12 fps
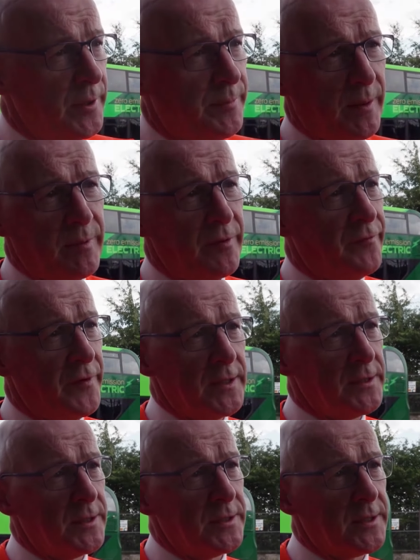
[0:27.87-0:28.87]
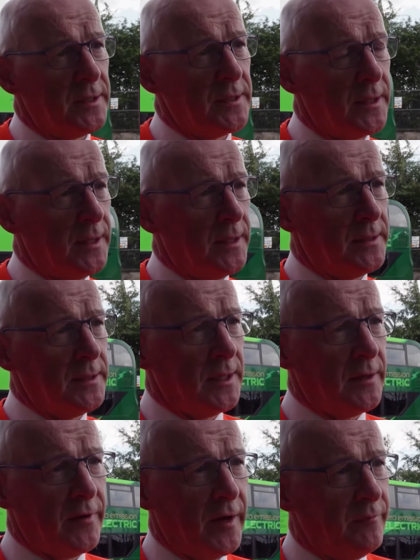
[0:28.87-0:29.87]
on the public finances, and I think
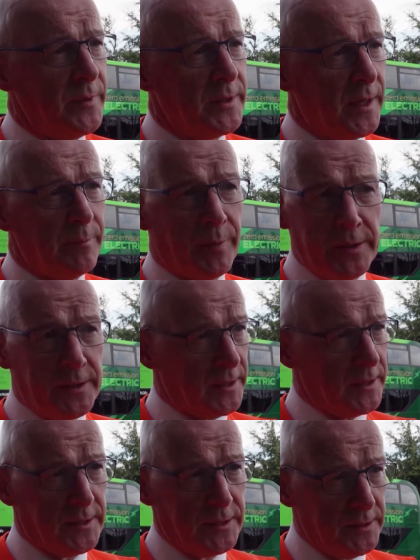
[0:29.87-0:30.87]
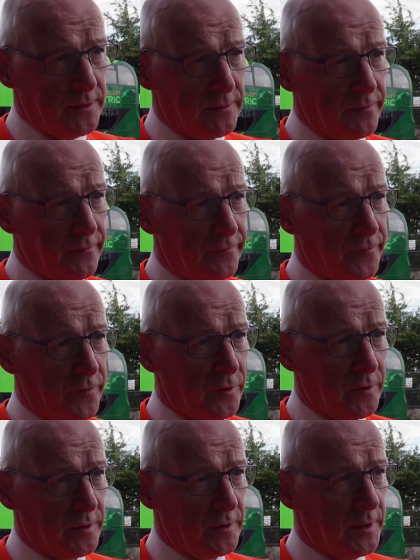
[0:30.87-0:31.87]
I've made it abundantly clear
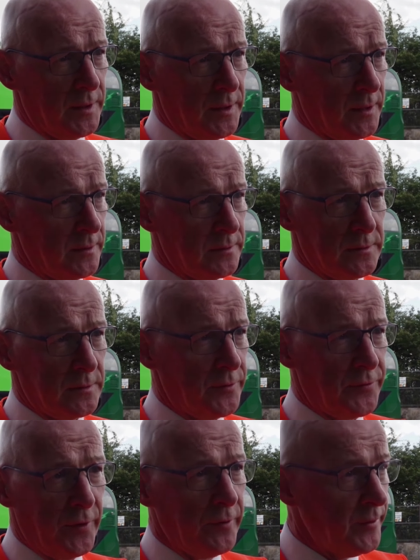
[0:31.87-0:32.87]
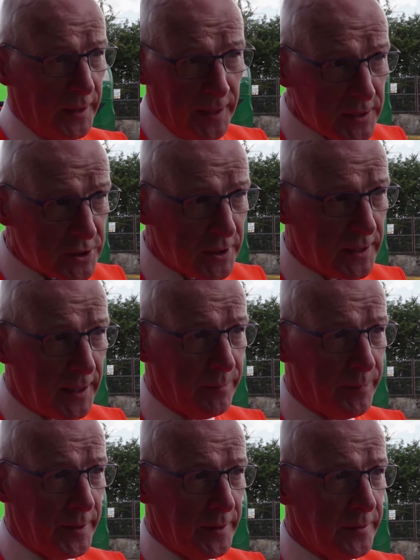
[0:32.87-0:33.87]
for throughout the election
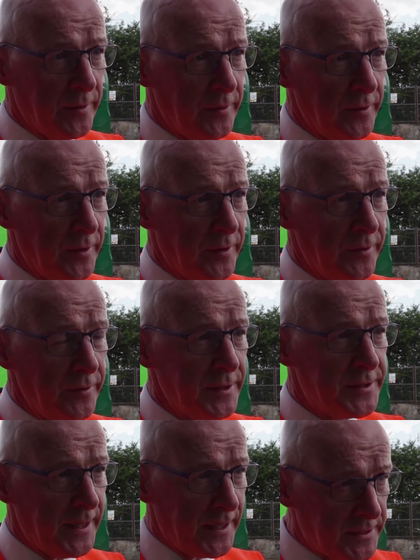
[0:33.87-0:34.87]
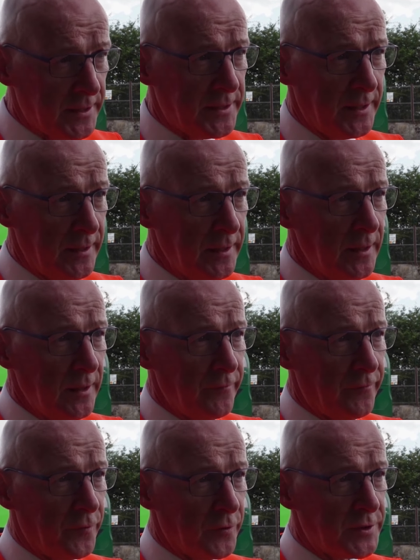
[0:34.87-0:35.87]
campaign the necessity
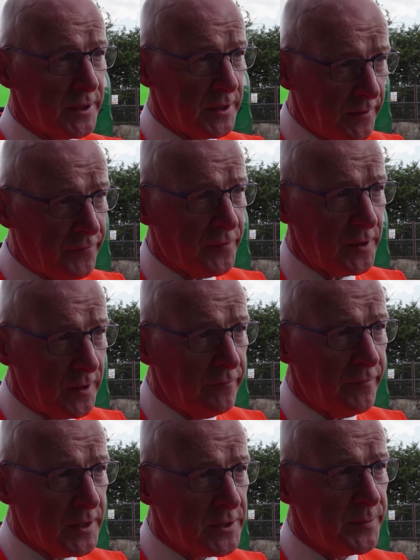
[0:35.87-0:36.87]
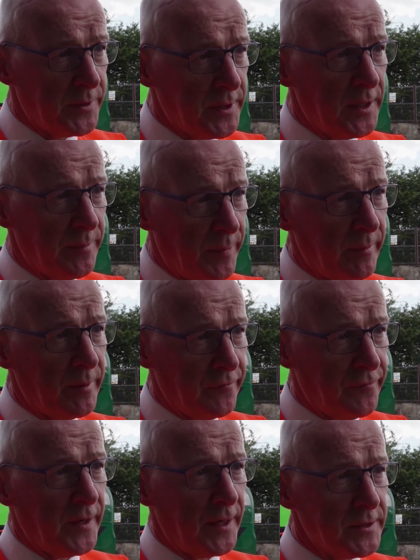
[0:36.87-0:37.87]
for significant investment in the public
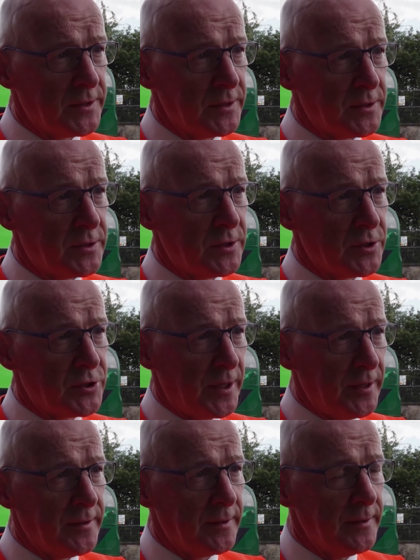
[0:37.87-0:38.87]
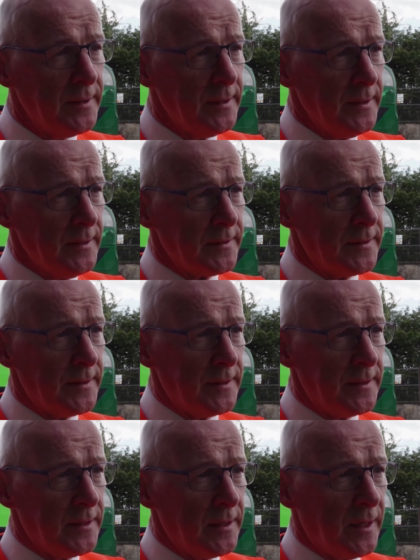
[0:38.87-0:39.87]
finances to strengthen
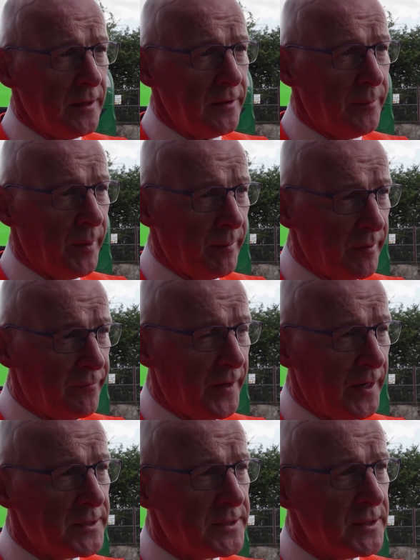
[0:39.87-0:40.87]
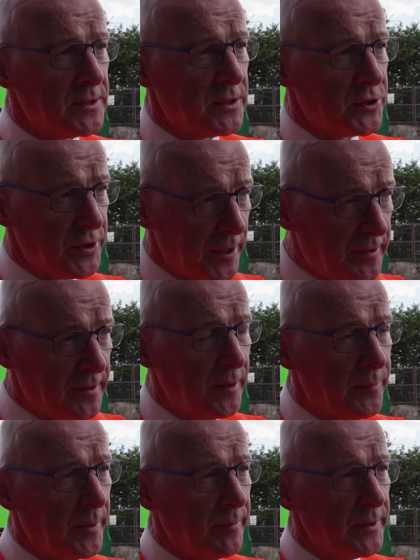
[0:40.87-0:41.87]
the public finances, to strengthen
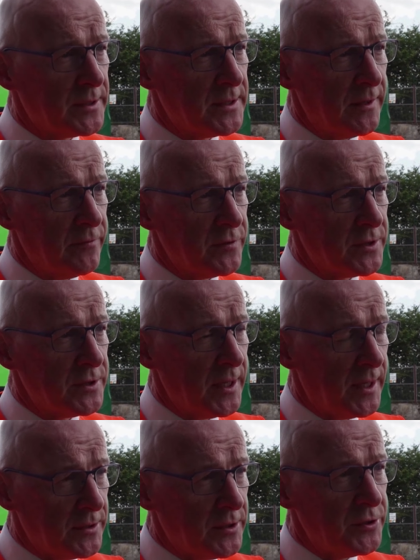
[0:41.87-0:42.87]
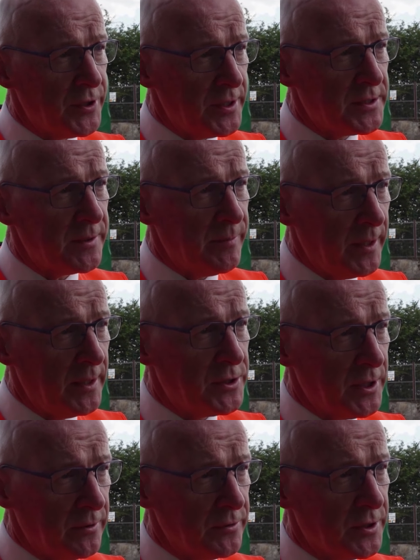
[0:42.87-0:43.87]
our public services and to address the many
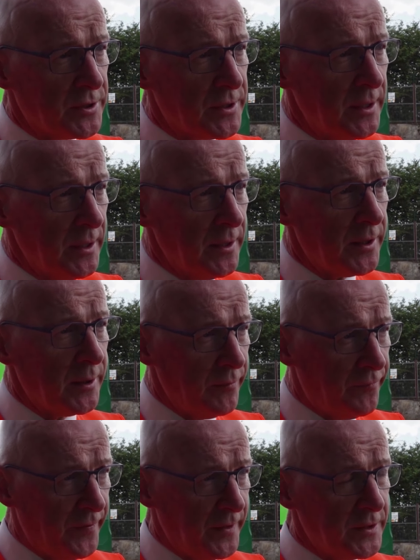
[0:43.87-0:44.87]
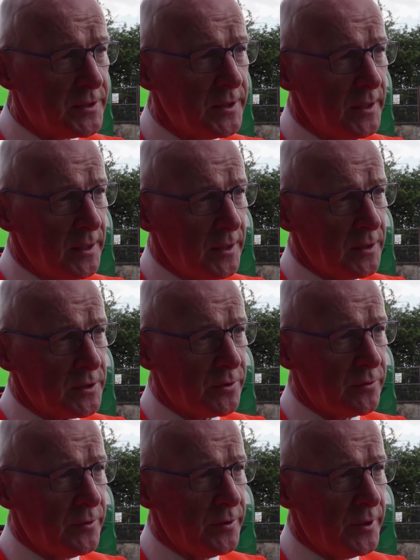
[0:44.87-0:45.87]
challenges that we face.
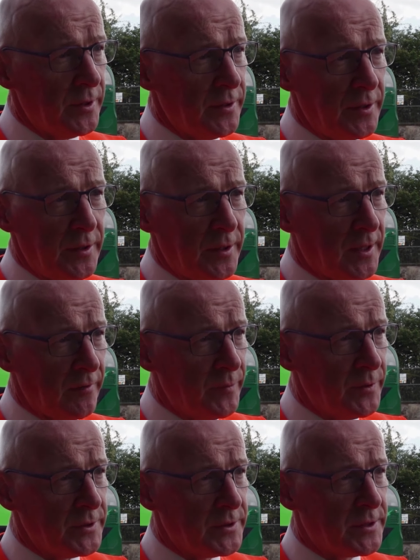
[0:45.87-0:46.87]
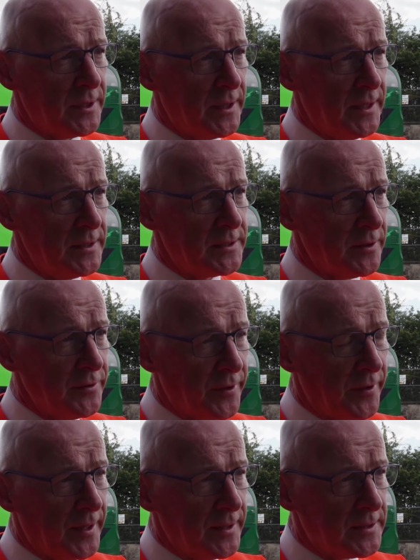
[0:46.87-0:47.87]
So the government is
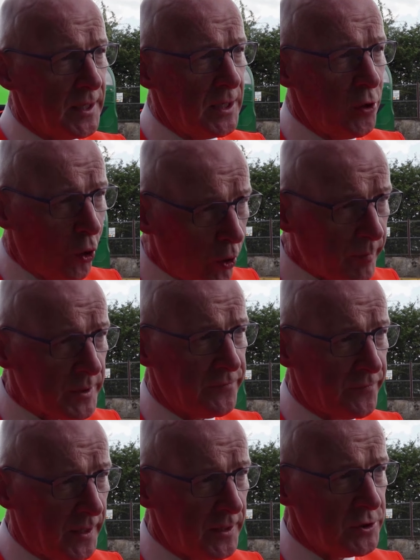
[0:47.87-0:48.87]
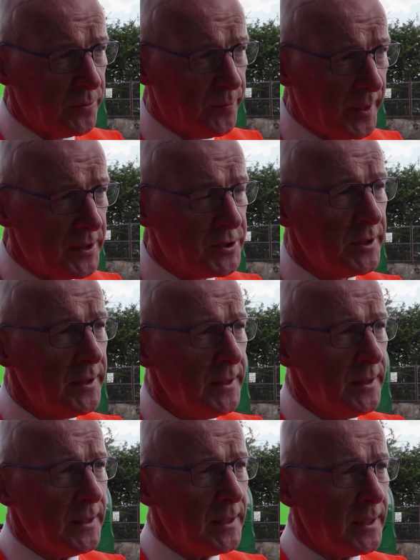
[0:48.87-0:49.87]
under that enormous financial pressure.
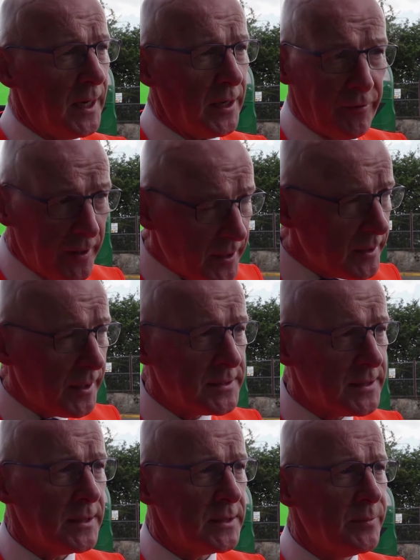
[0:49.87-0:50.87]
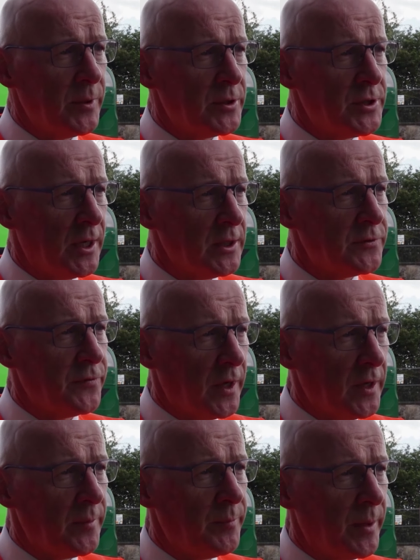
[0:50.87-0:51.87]
I recognise that to be a challenge for
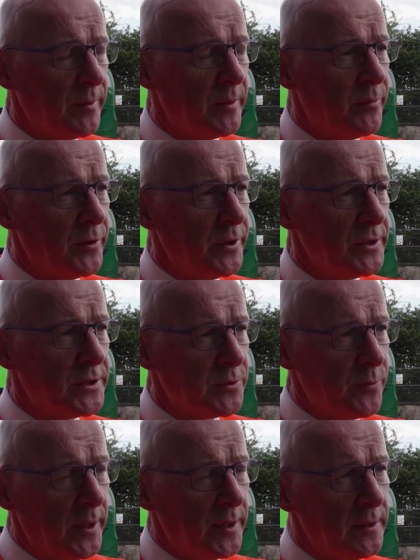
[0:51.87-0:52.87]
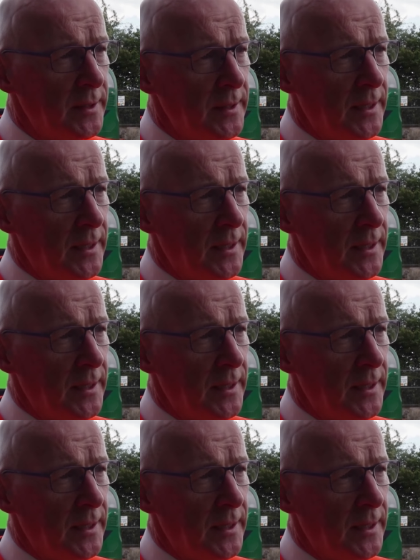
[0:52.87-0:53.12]
other public bodies as well,